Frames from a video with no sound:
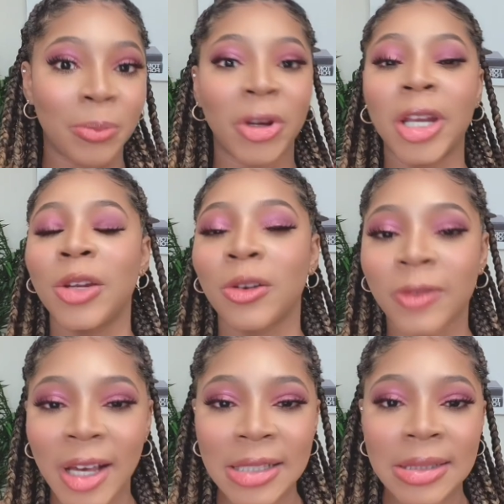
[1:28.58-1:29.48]
breaking your
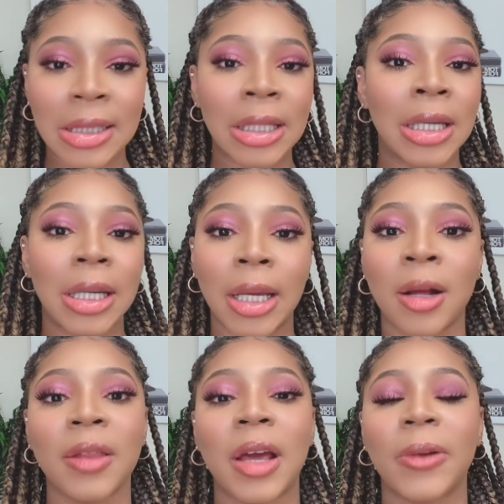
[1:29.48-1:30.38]
fast and eating
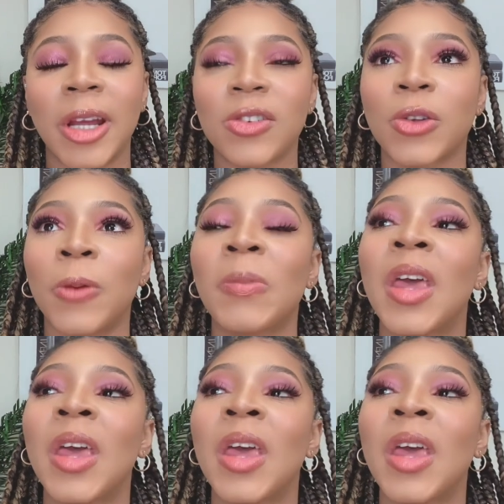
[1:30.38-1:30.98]
and all that, right? So,